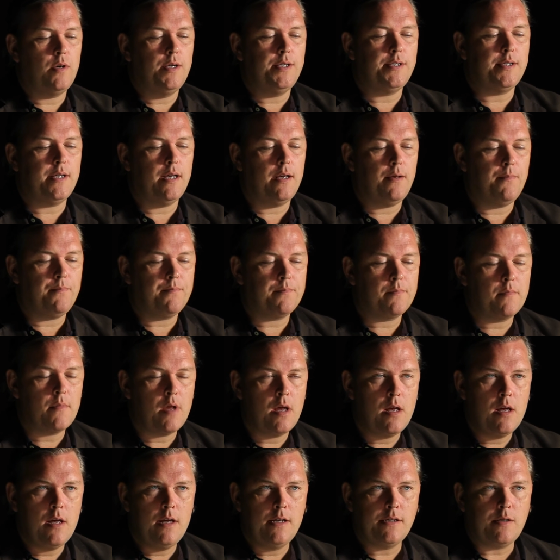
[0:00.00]
is
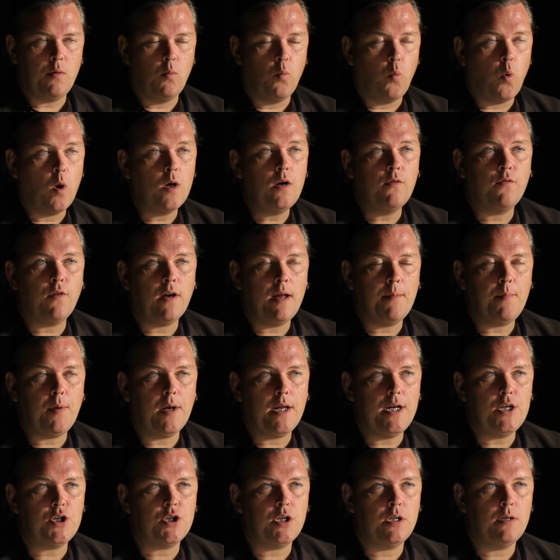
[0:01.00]
it's a wonderful
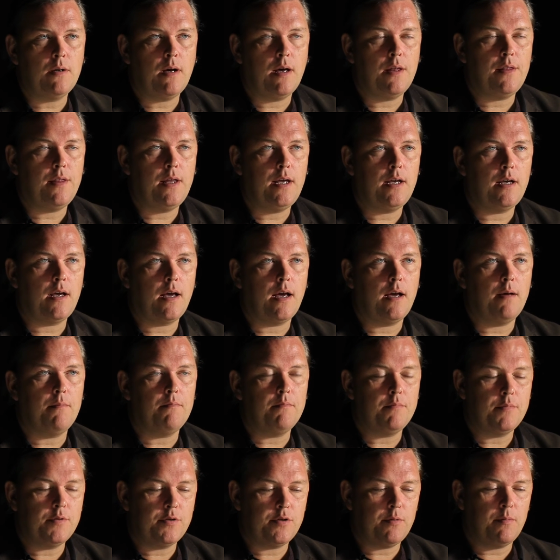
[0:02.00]
appellation. I think
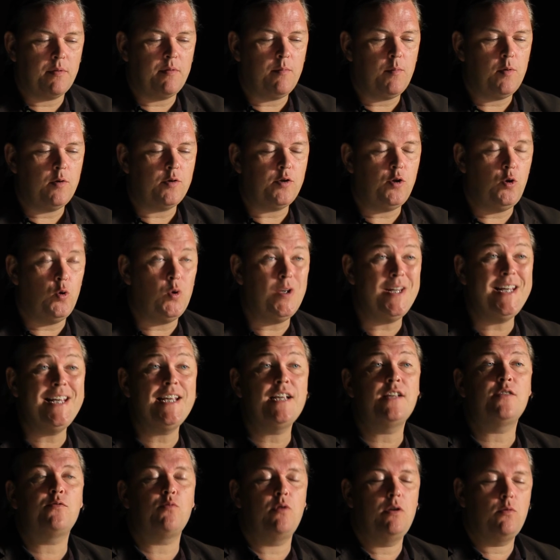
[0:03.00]
some of the most
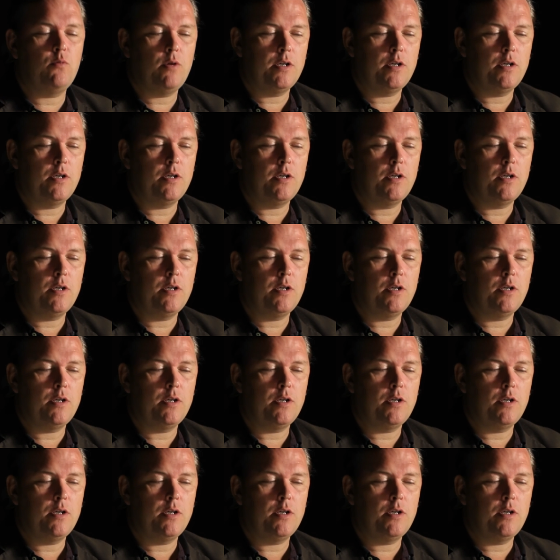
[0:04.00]
unique sweet